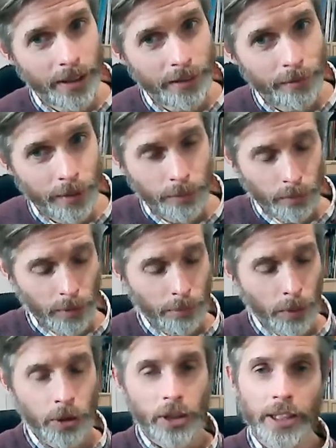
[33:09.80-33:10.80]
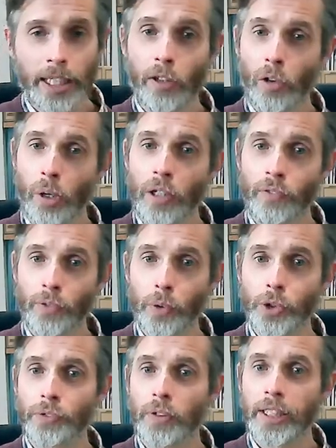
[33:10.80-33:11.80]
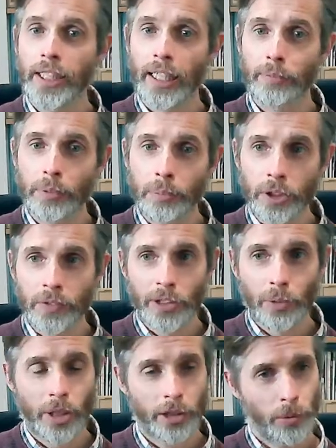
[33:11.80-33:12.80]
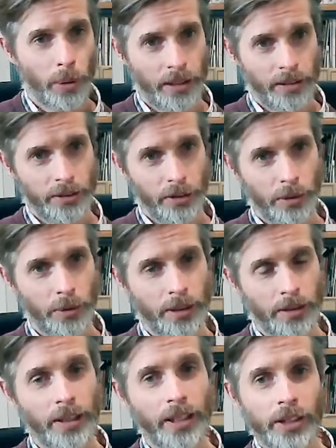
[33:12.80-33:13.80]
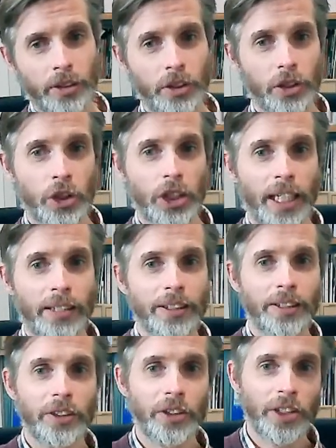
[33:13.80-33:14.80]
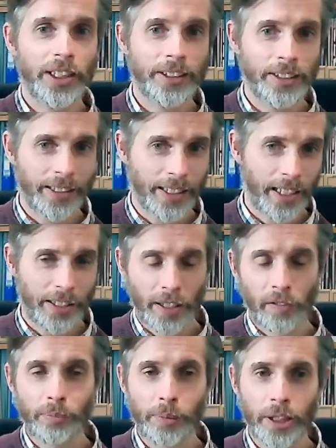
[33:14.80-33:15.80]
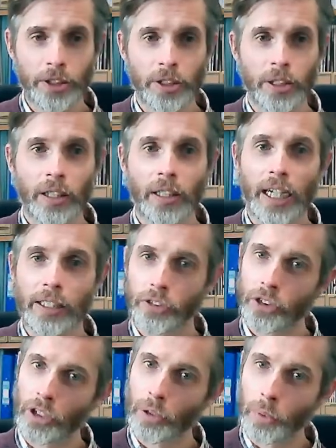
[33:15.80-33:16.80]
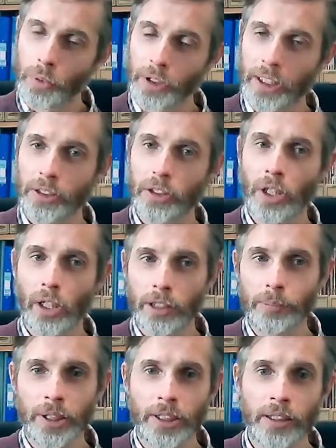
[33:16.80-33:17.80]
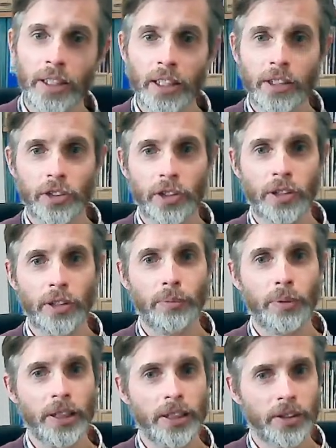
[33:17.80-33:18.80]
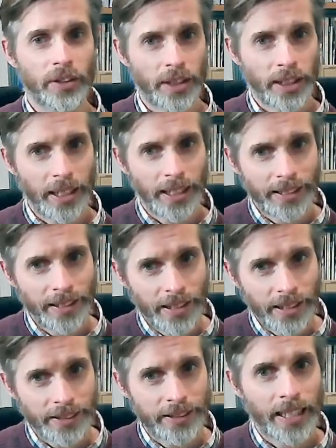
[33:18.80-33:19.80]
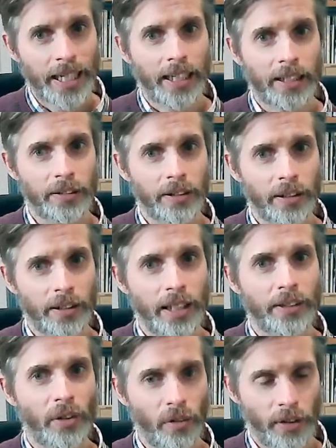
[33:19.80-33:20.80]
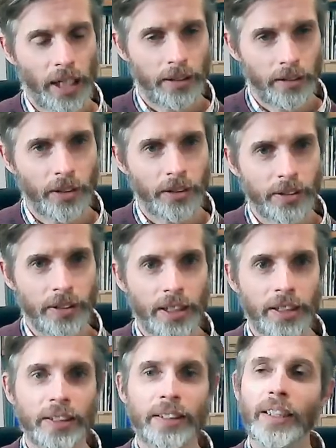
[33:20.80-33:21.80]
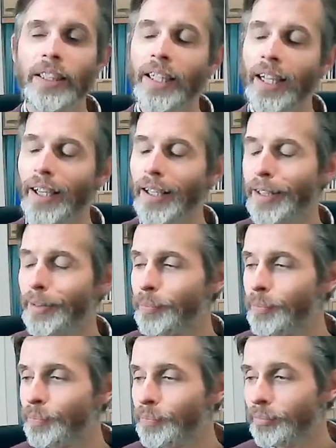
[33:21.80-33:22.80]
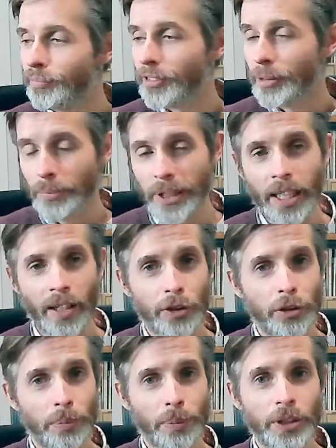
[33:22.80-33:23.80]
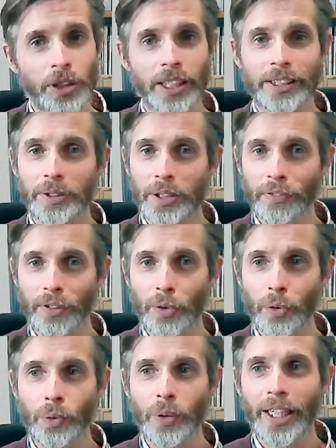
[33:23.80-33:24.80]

we're pushing down quite forcefully and we're moving quite quickly to it. So the challenge is to get enough pressure and to coordinate the timing so that it's that and not that kind of thing. But yeah, I do appreciate it's difficult.